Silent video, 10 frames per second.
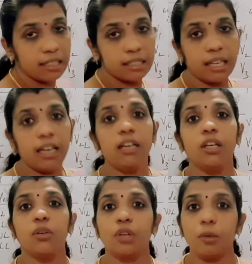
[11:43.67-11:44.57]
the
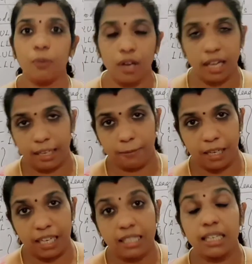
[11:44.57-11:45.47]
unipolar limb
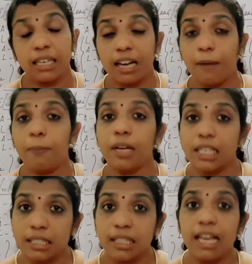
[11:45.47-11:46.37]
leads. It compares
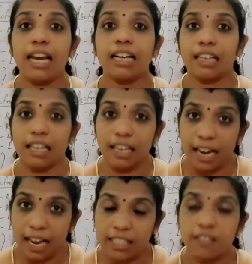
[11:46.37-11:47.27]
the electrical
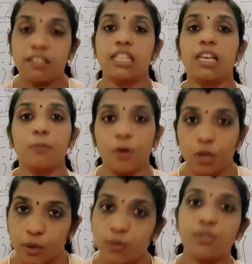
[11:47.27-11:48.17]
activity
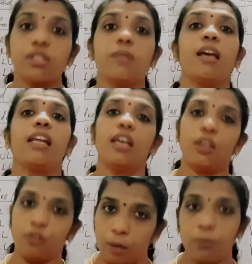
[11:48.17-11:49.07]
produced by the
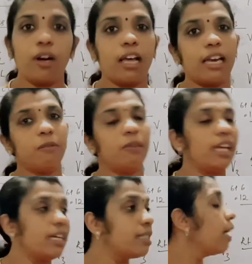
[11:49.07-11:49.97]
unipolar limb leads.